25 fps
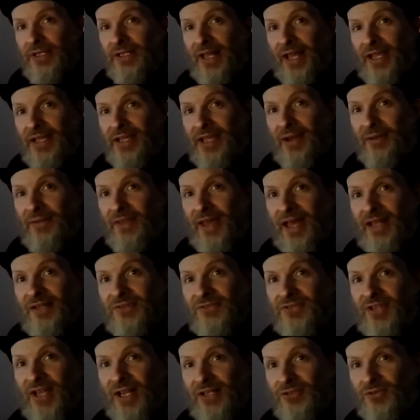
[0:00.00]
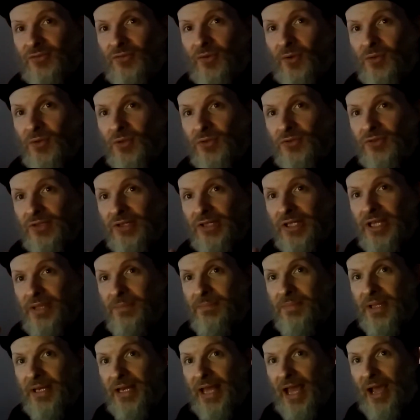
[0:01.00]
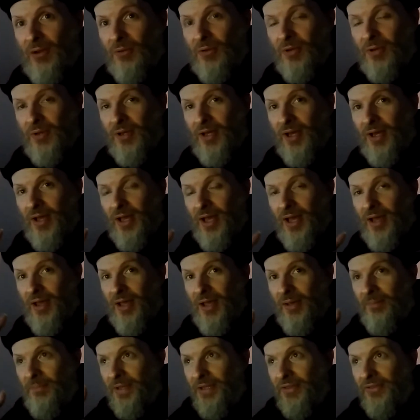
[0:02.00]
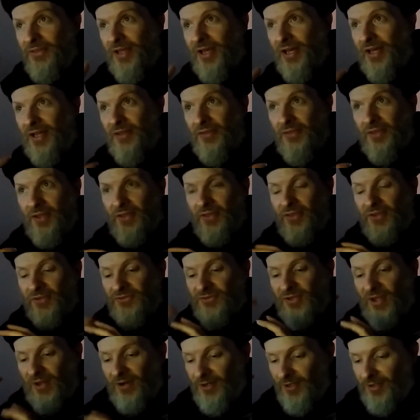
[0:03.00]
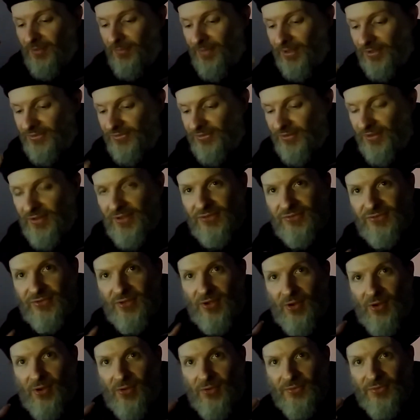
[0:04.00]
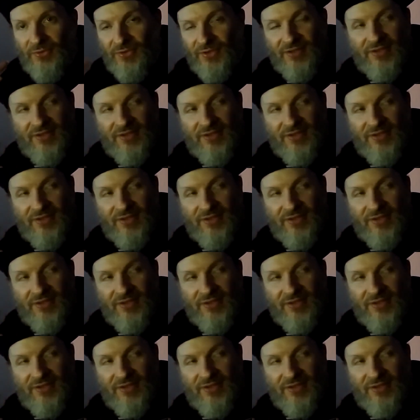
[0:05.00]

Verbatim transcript: like how that saxophone is leaping out uh, uh, uh, amid the, the, the sonic mix of the all.